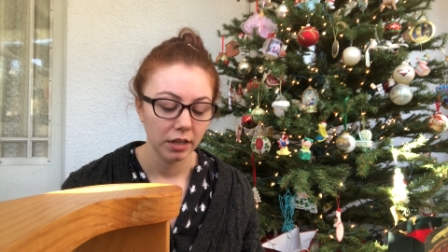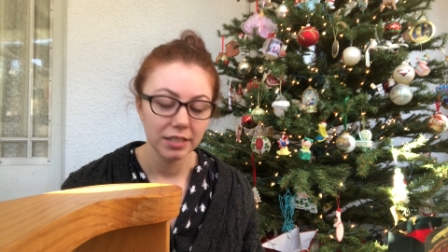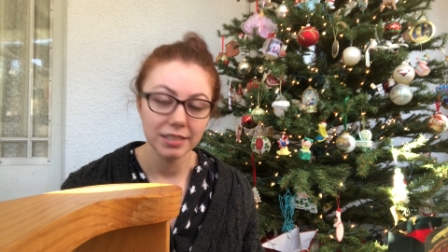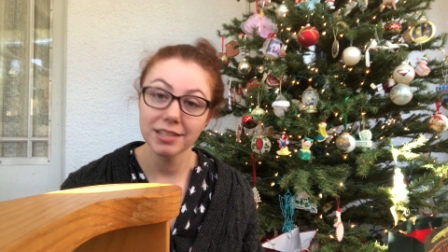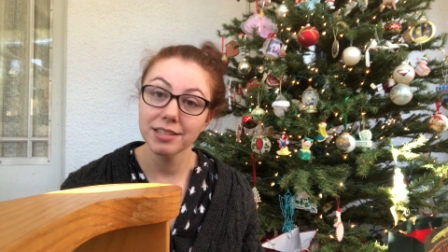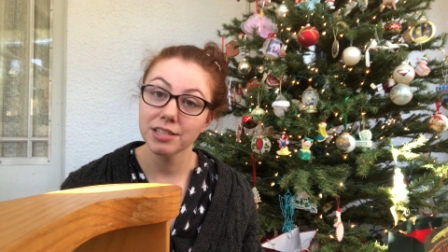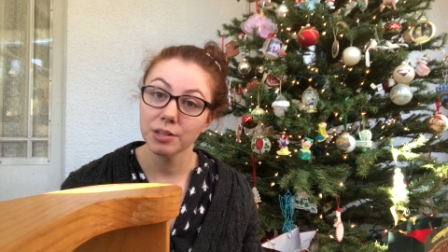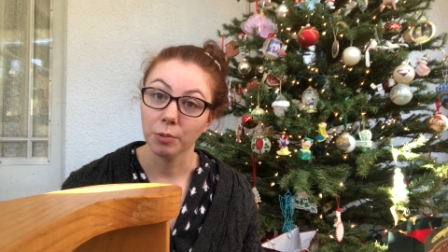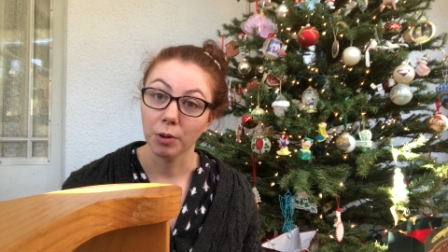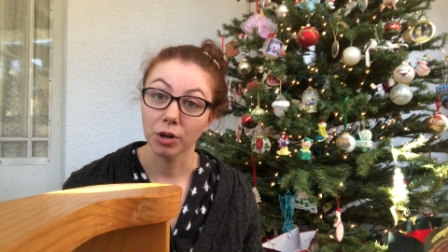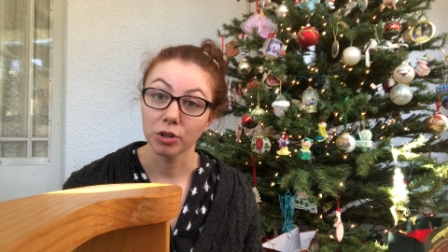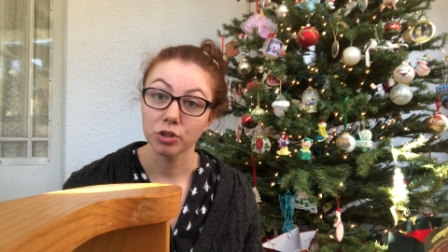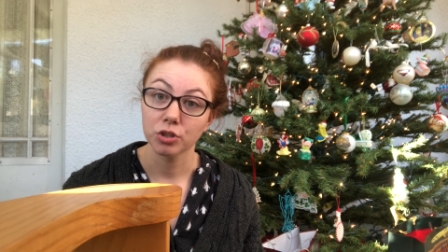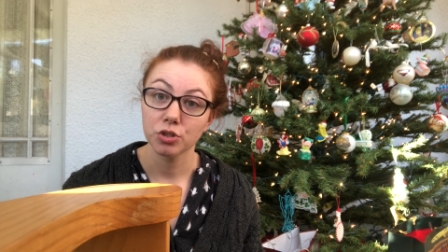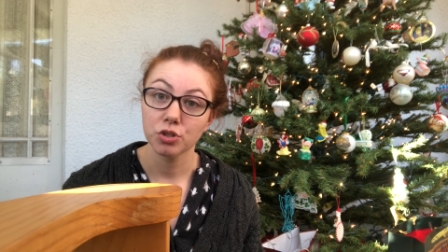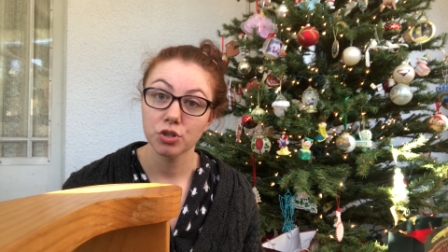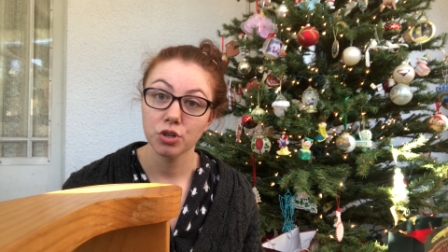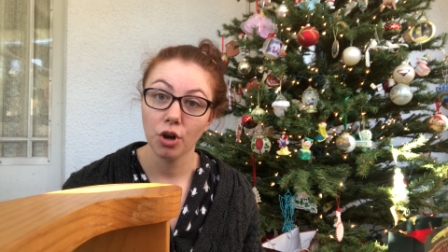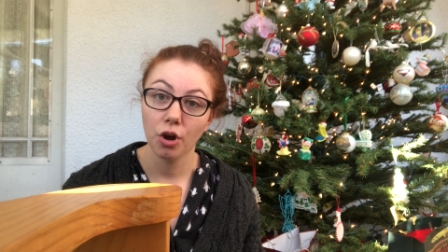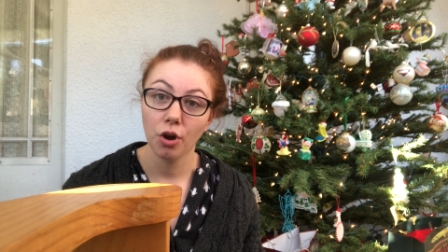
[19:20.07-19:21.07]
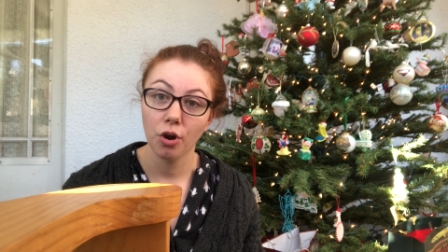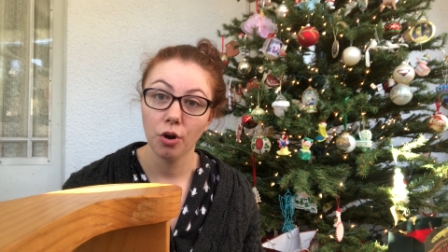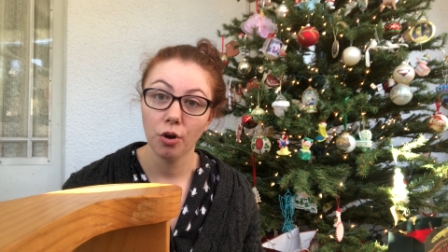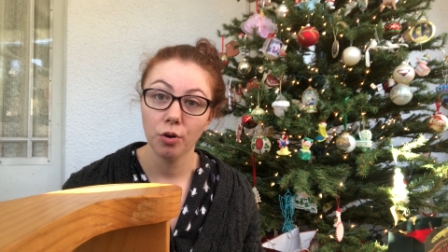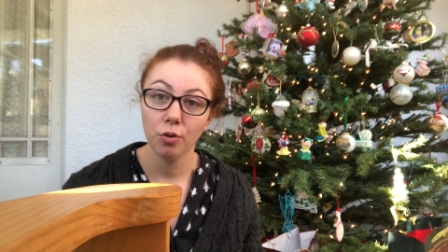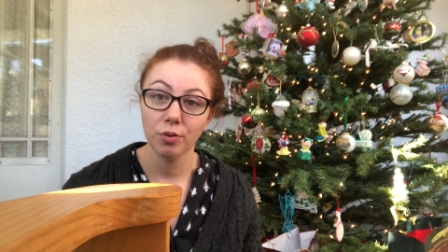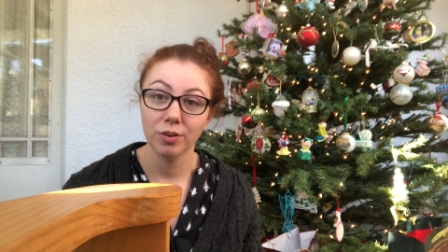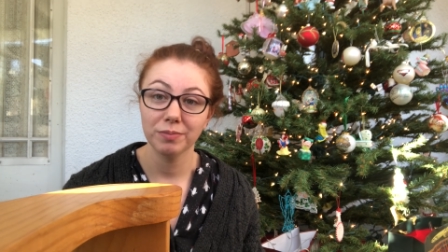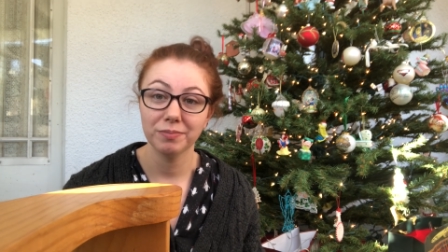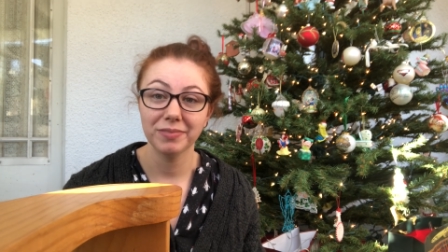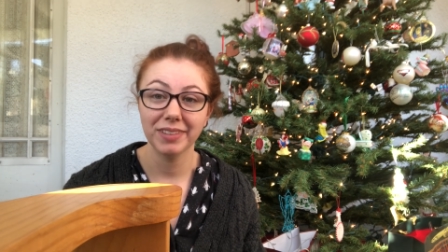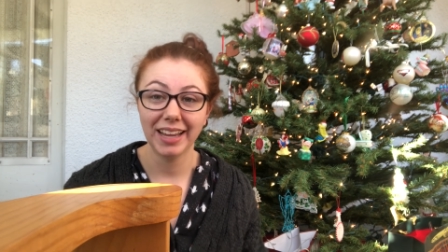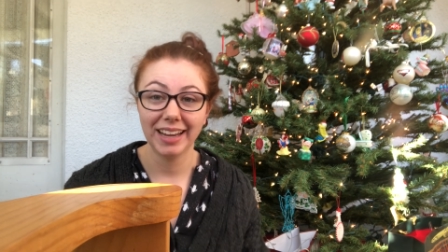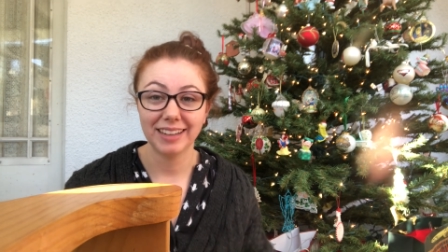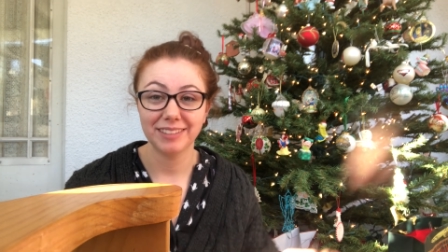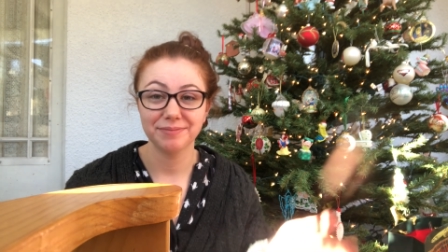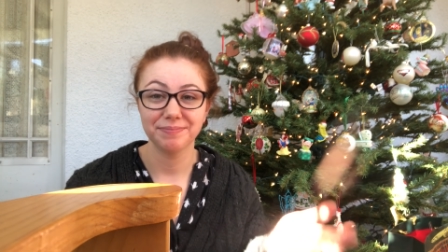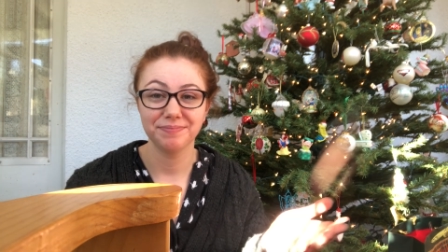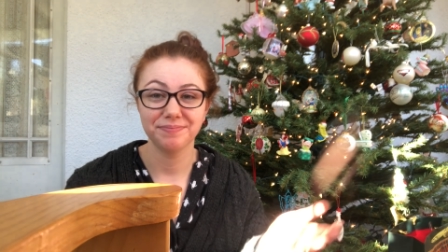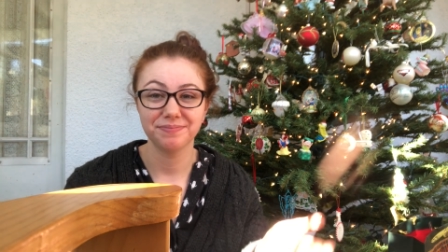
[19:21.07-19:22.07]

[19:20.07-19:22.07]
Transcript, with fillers: Disney World. So like,